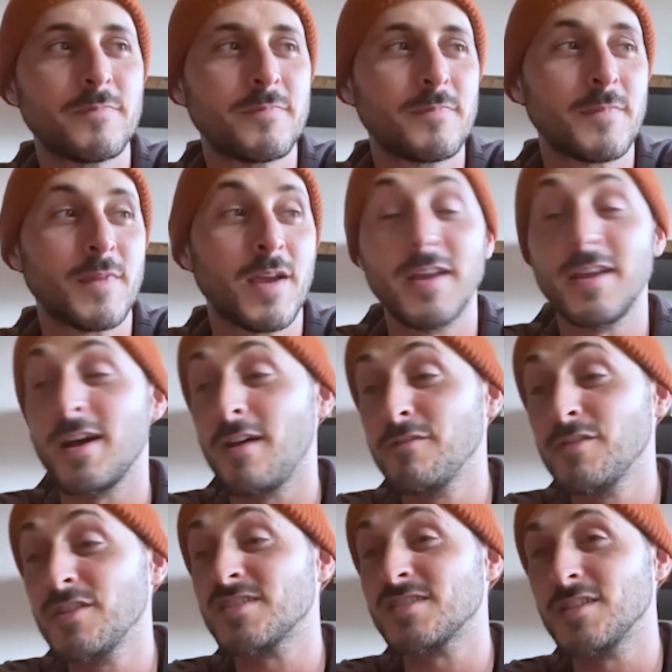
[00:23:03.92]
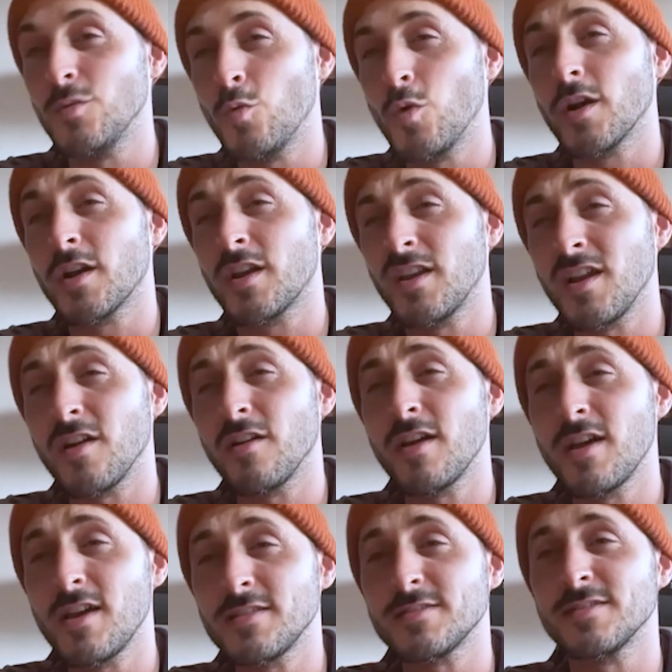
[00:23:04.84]
and obviously working our
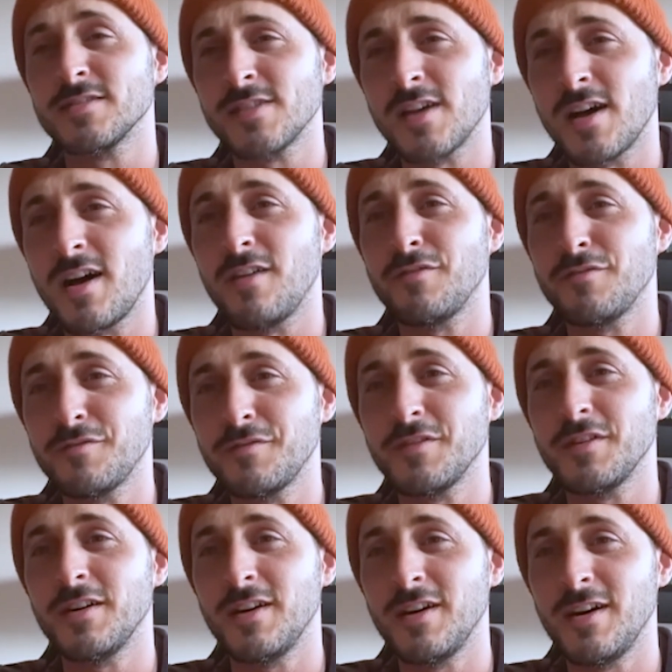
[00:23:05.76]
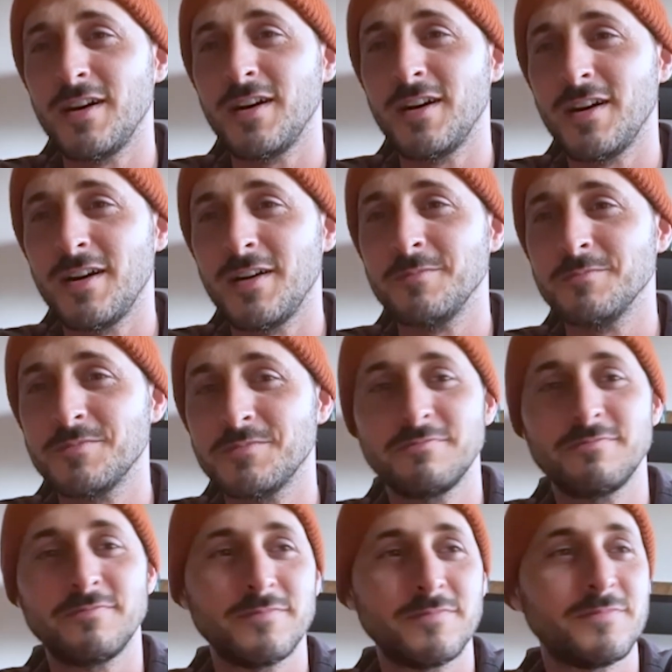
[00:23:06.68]
asses off. Uh,
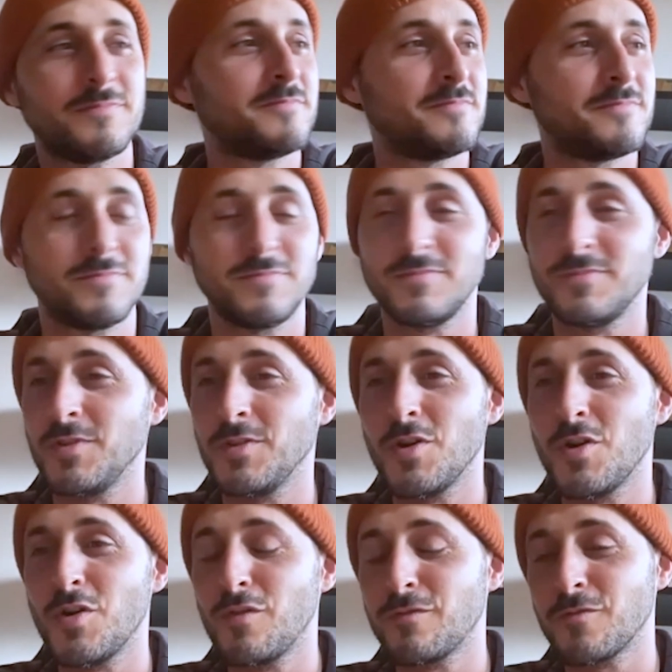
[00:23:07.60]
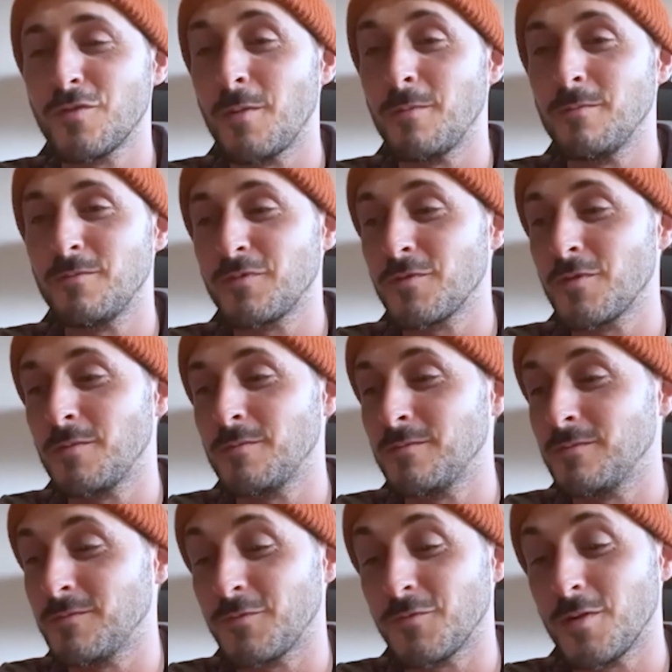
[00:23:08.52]
you know, from from
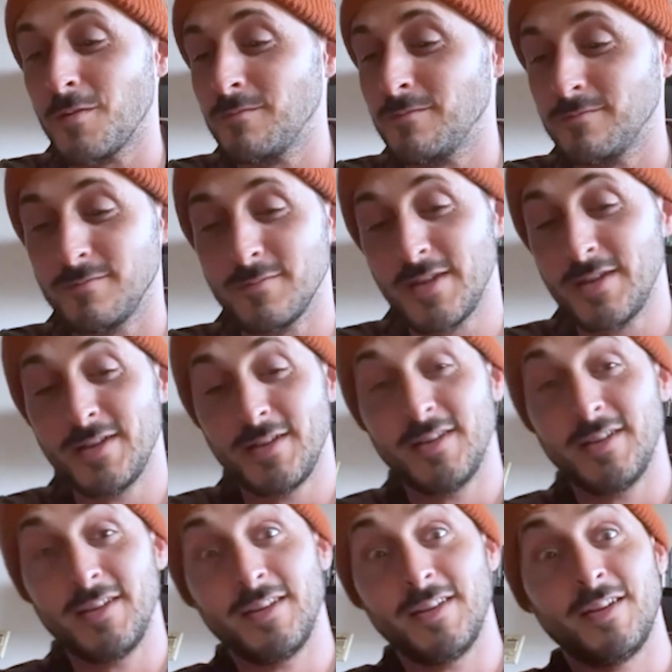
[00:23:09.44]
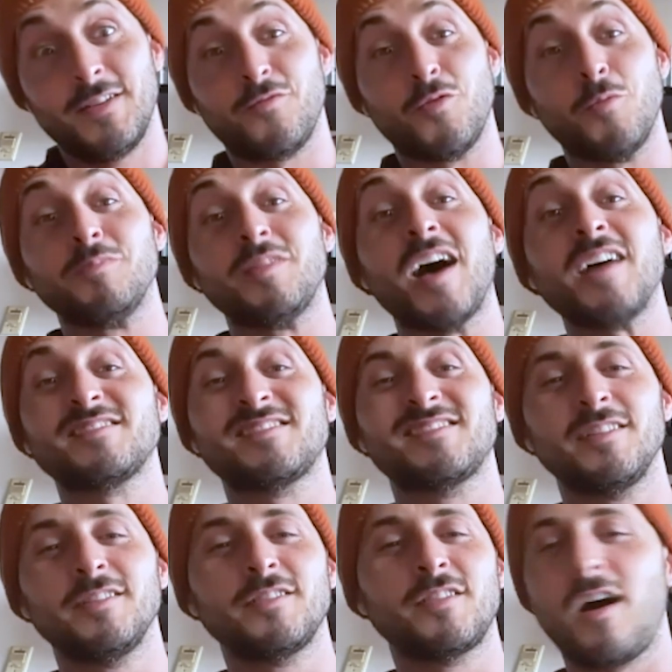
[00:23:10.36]
from from dusk till
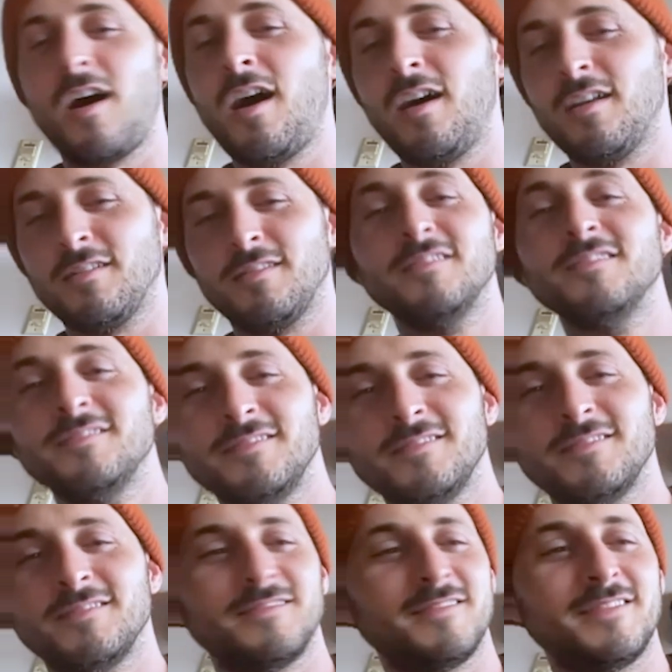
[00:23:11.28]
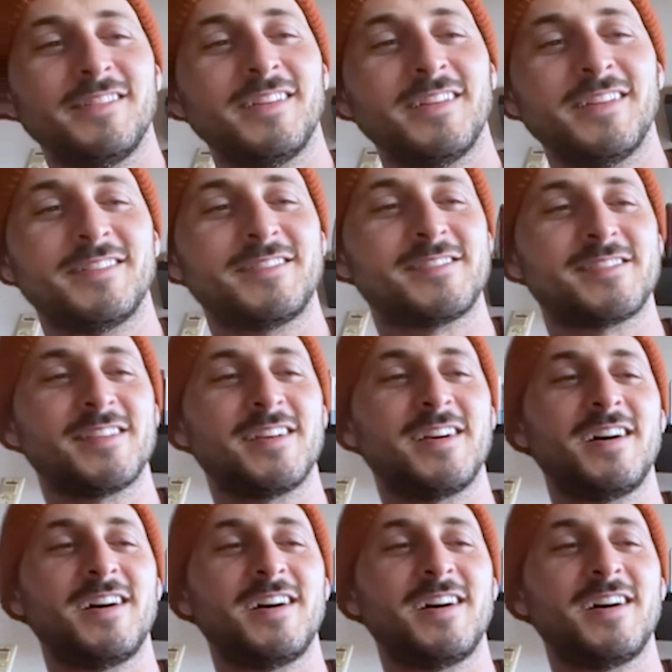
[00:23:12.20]
dawn. Yeah. It's, uh,